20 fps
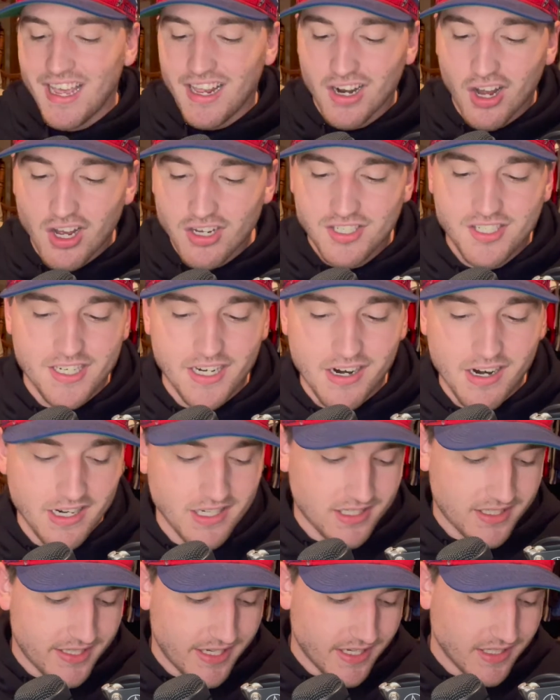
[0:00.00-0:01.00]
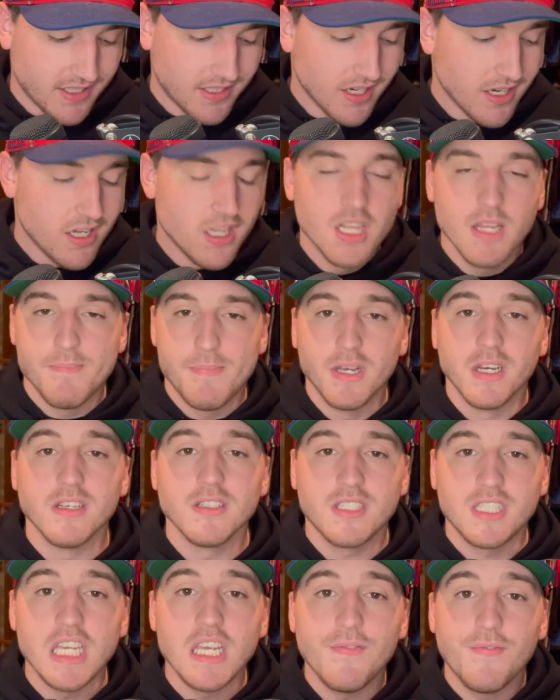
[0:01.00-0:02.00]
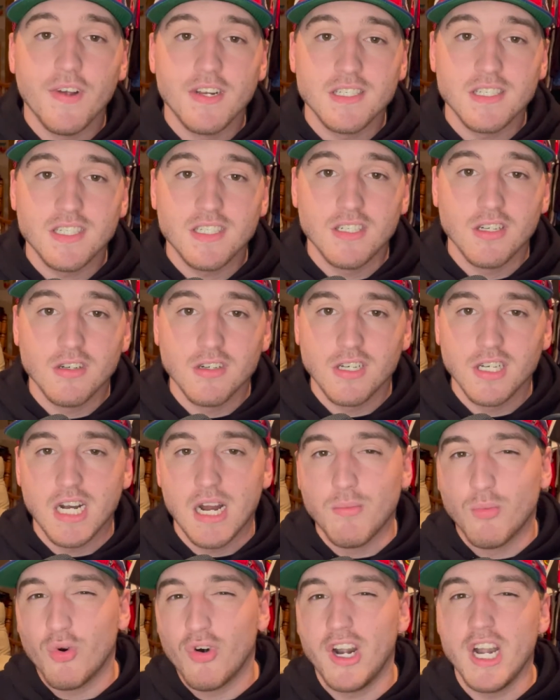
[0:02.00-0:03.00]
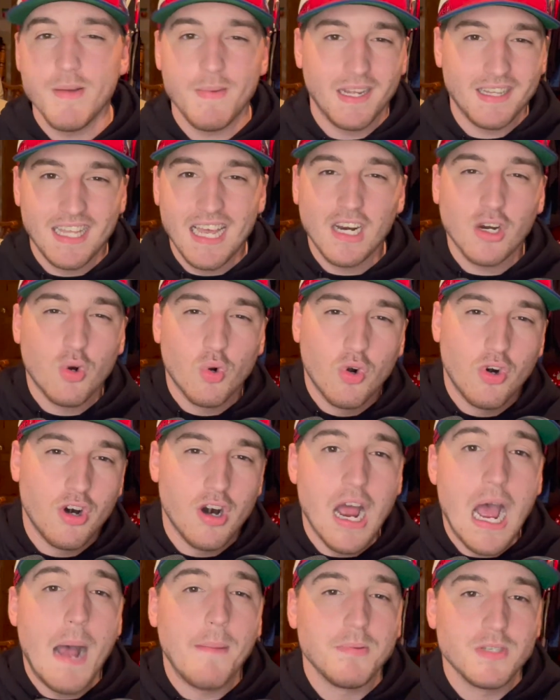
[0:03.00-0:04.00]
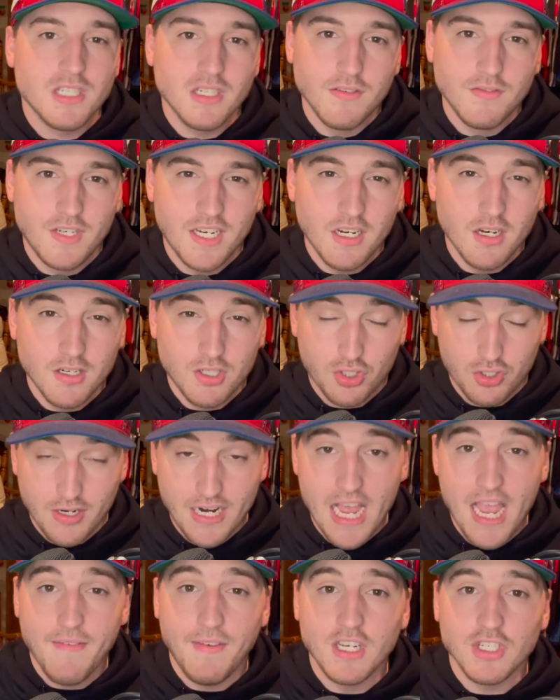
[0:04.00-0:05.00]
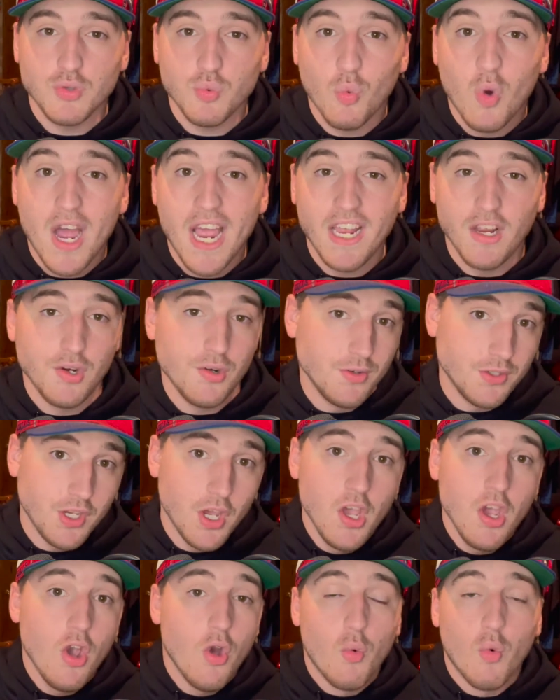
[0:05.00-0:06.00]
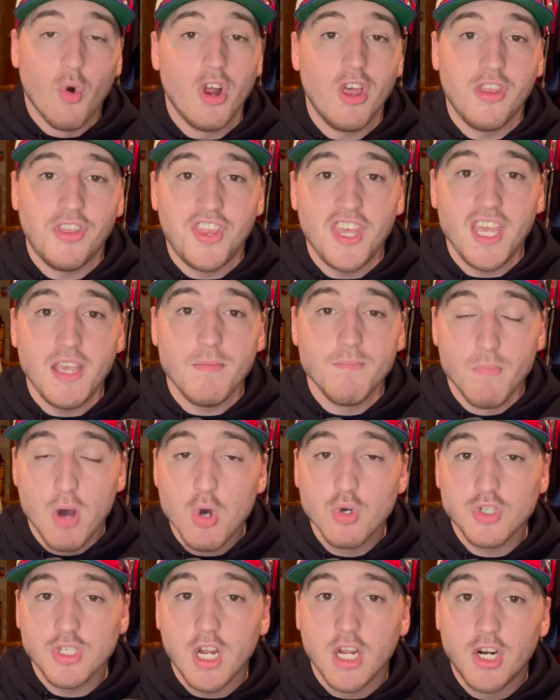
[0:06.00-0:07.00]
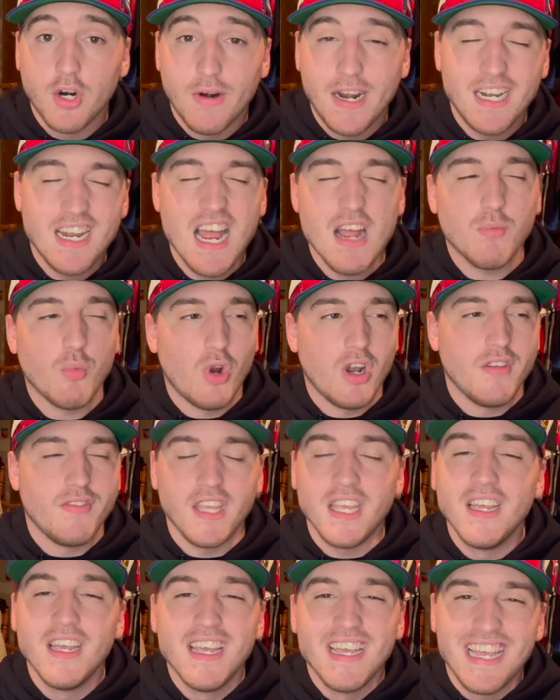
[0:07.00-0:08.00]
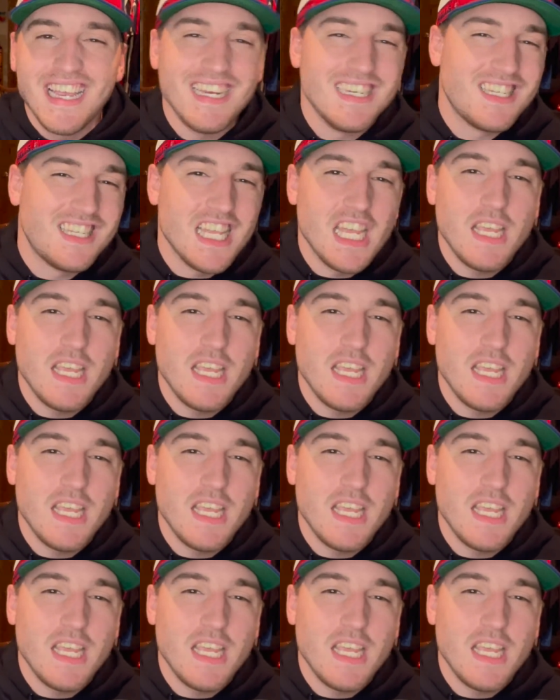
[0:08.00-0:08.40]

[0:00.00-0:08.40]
all seriousness, the Bills' defense is still good. I'm worried about that corner opposite of Tre'Davious White, who is one of the most underrated, he's the